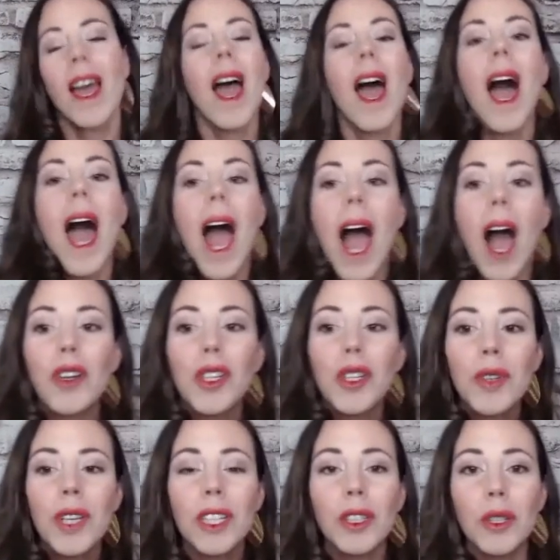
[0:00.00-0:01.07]
how you
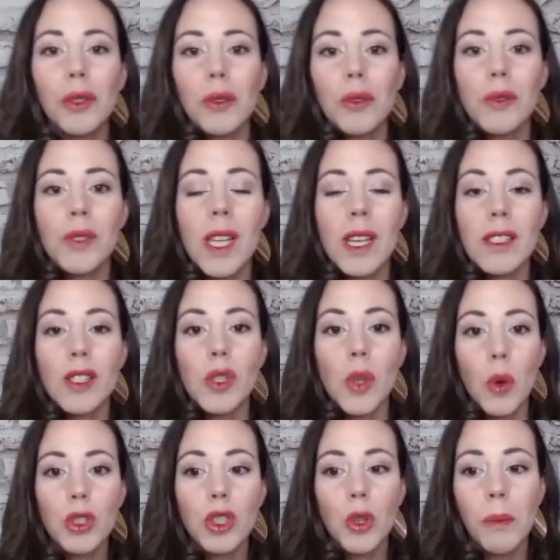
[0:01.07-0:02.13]
can use
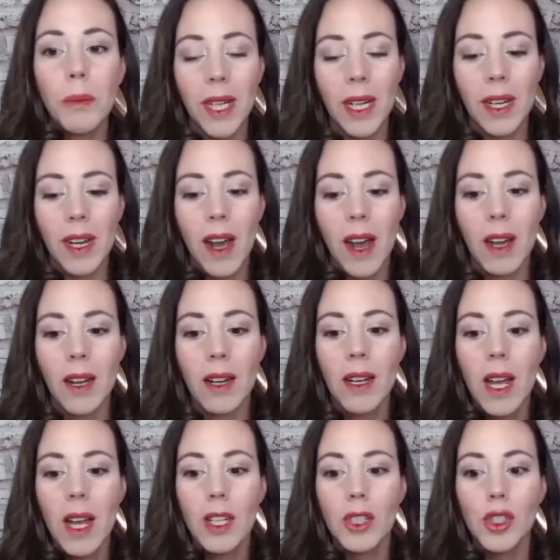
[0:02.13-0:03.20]
social media
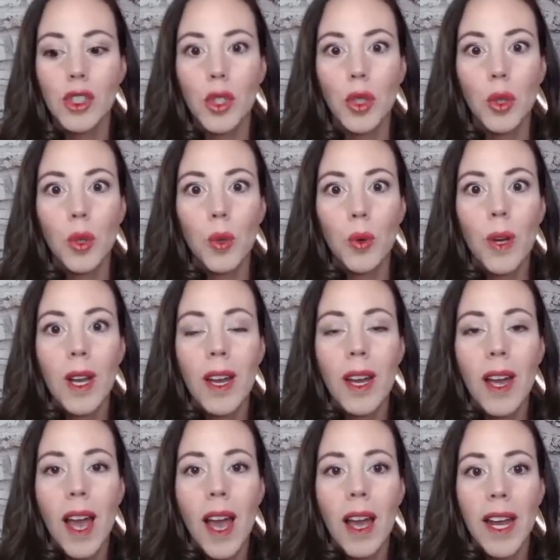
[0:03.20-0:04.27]
to
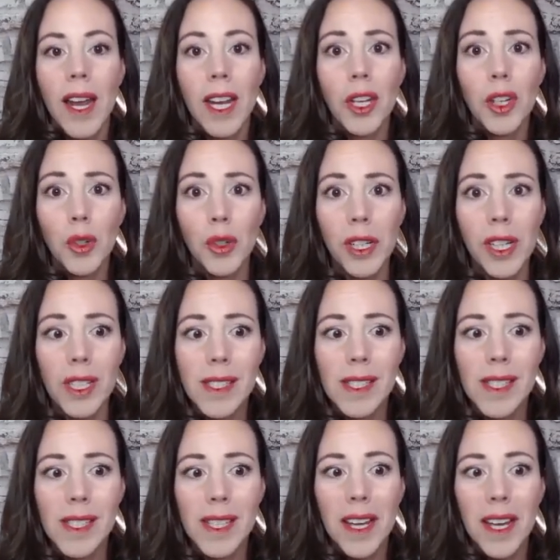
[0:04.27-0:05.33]

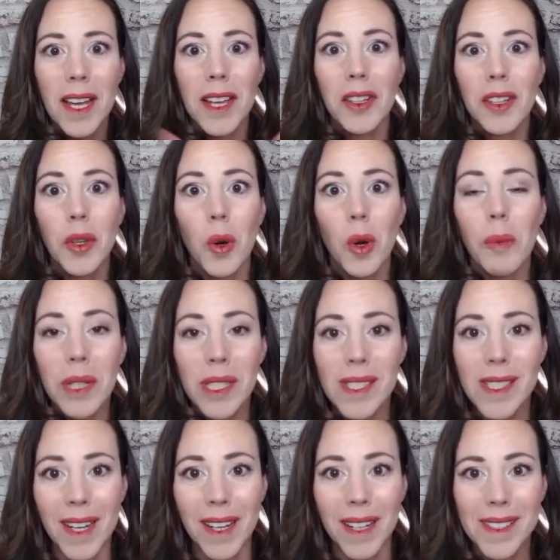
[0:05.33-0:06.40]
increase your
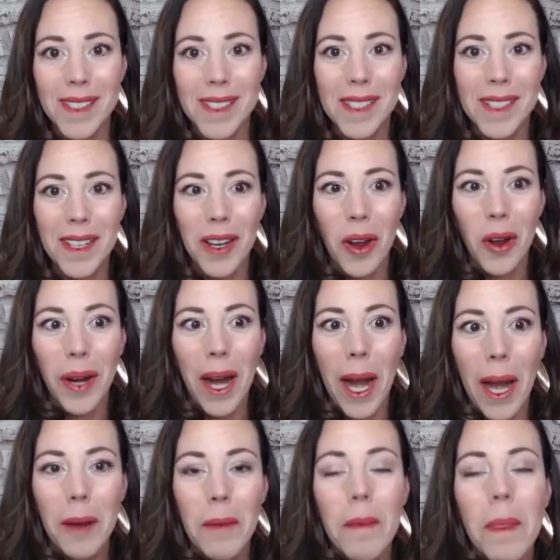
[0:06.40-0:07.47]
business.
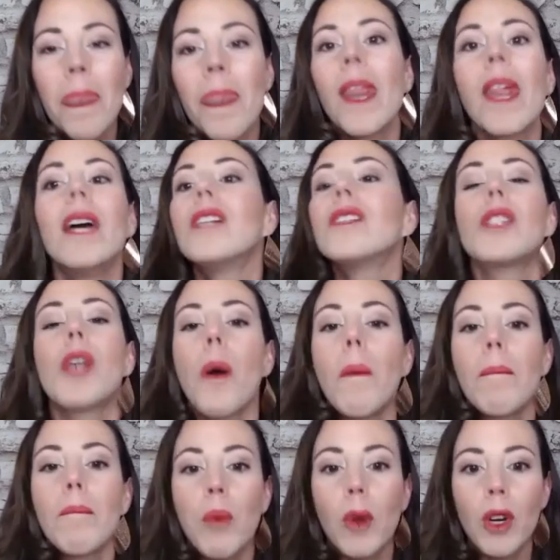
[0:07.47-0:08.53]
Okay. So
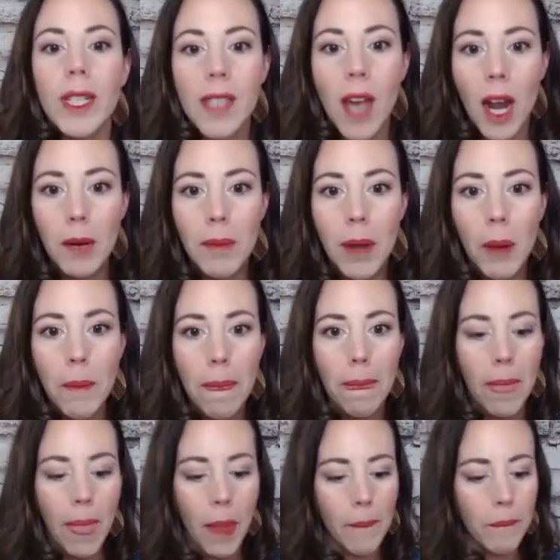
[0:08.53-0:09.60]
we're going to talk about
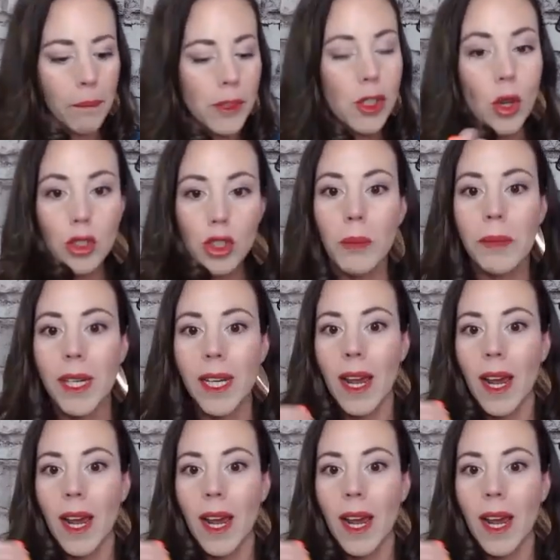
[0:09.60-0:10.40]
social media